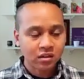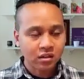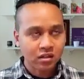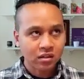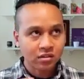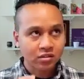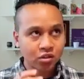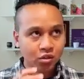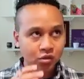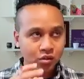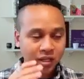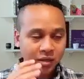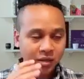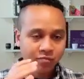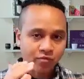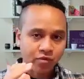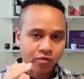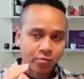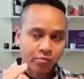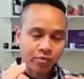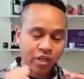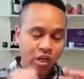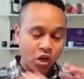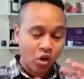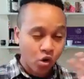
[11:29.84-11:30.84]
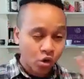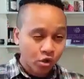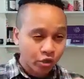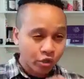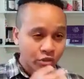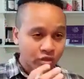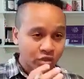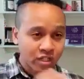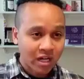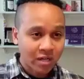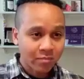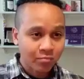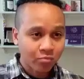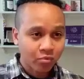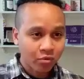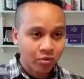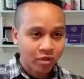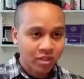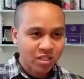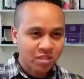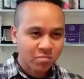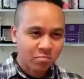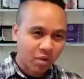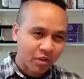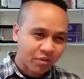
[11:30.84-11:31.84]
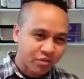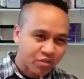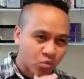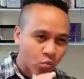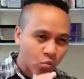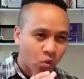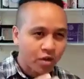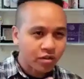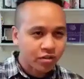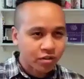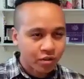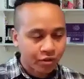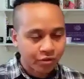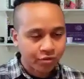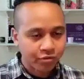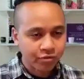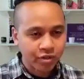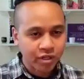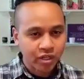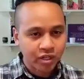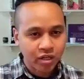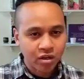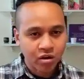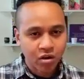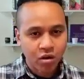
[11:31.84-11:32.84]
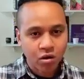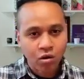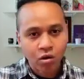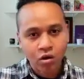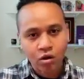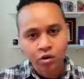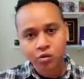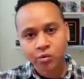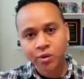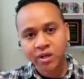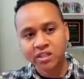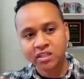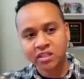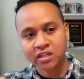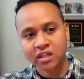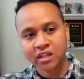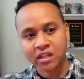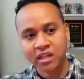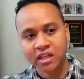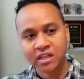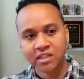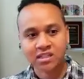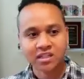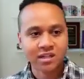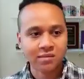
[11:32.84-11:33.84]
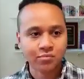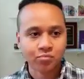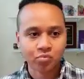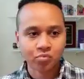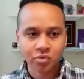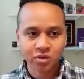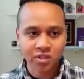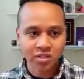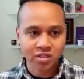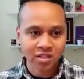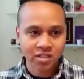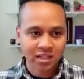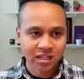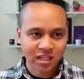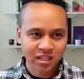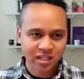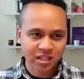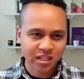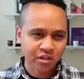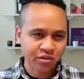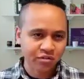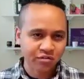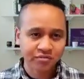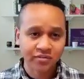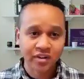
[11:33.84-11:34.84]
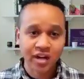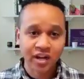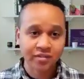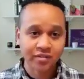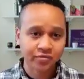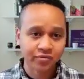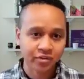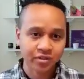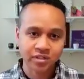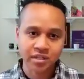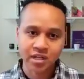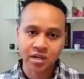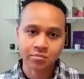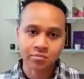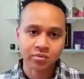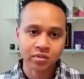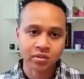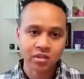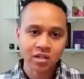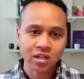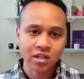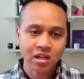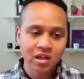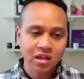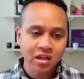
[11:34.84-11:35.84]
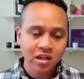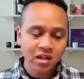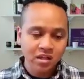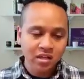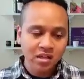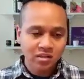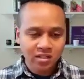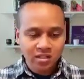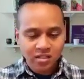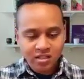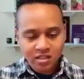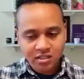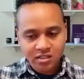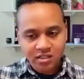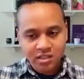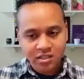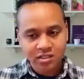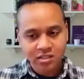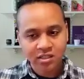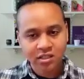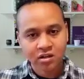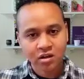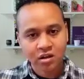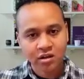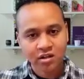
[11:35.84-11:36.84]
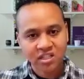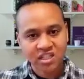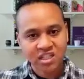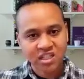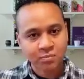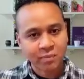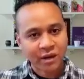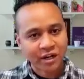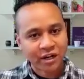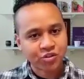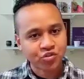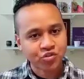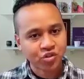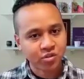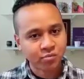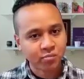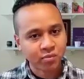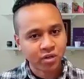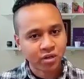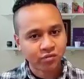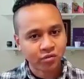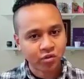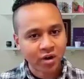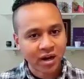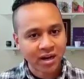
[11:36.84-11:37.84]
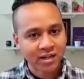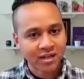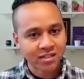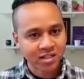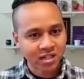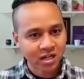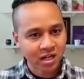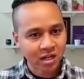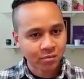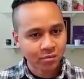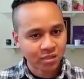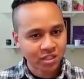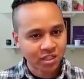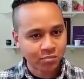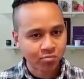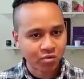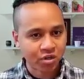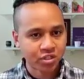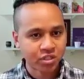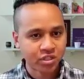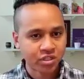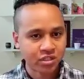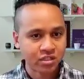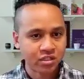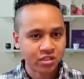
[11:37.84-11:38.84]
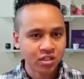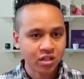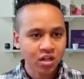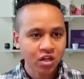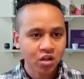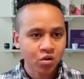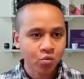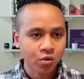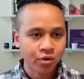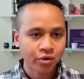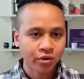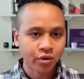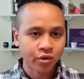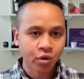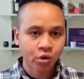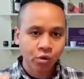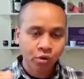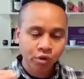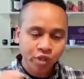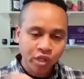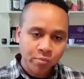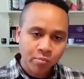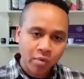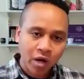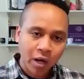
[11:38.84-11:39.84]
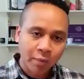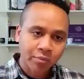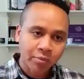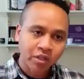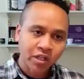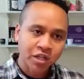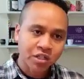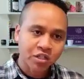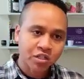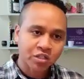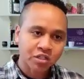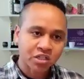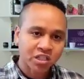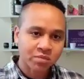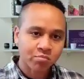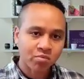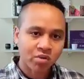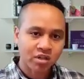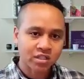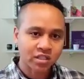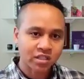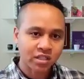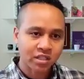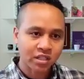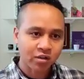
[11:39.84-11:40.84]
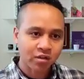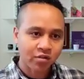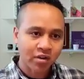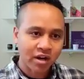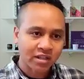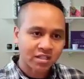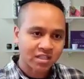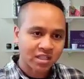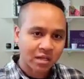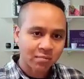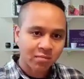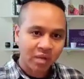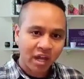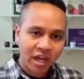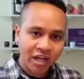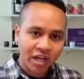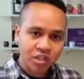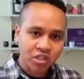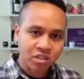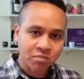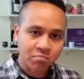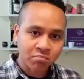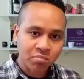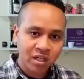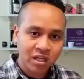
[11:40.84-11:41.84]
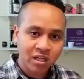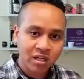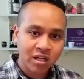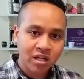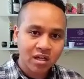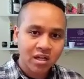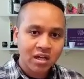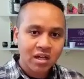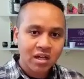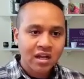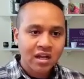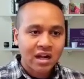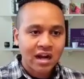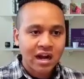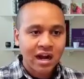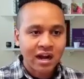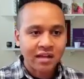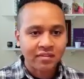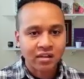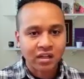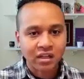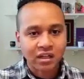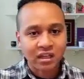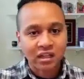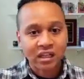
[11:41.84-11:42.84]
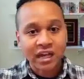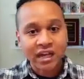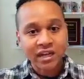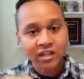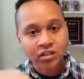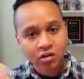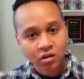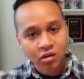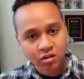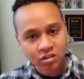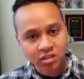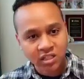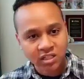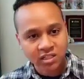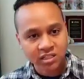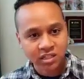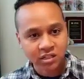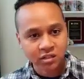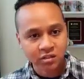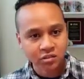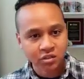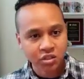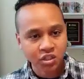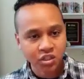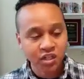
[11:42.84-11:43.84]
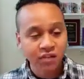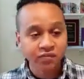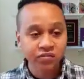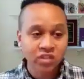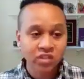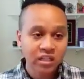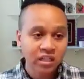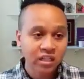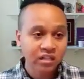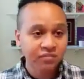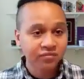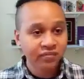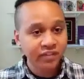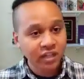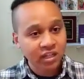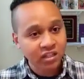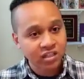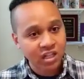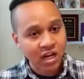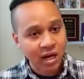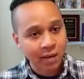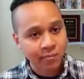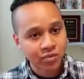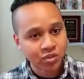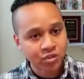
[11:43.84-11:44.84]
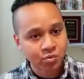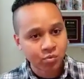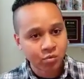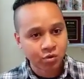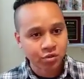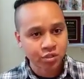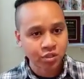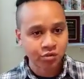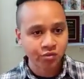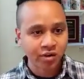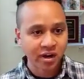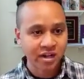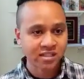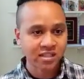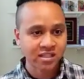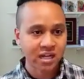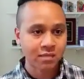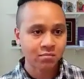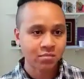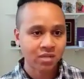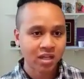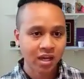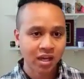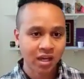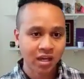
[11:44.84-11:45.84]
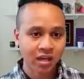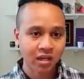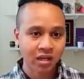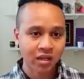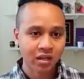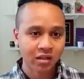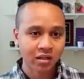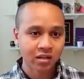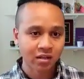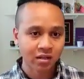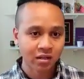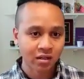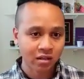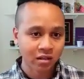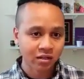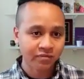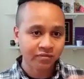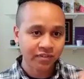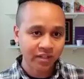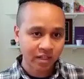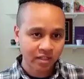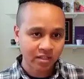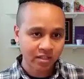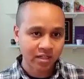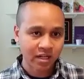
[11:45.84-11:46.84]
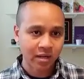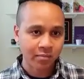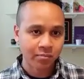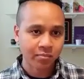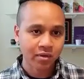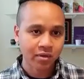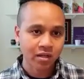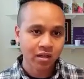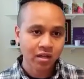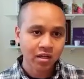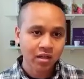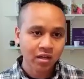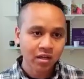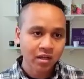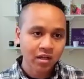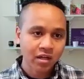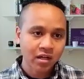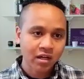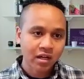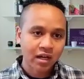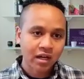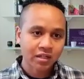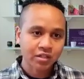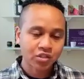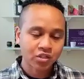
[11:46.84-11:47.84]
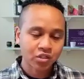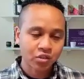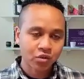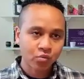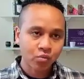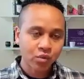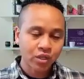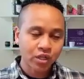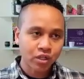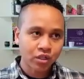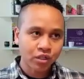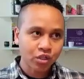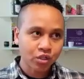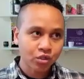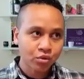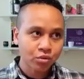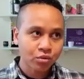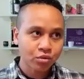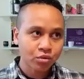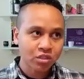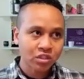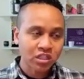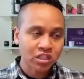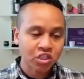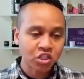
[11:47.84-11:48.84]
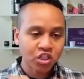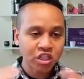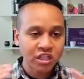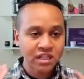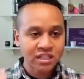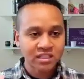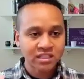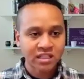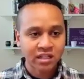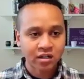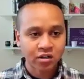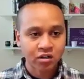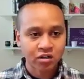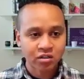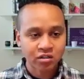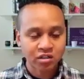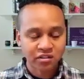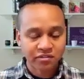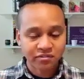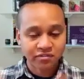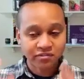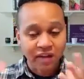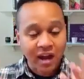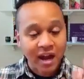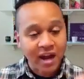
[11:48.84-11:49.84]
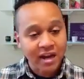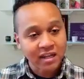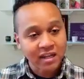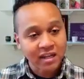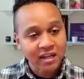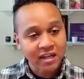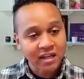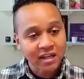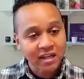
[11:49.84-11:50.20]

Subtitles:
so like from the earlier time points, months 1 to 3, all the way to the late time points at like year 5, for example, these existed on a spectrum of granzyme expression, with earlier populations expressing granzyme H and B, and the late CAR T cells shifting in phenotype towards a granzyme K phenotype. And so we could use the genes that are defining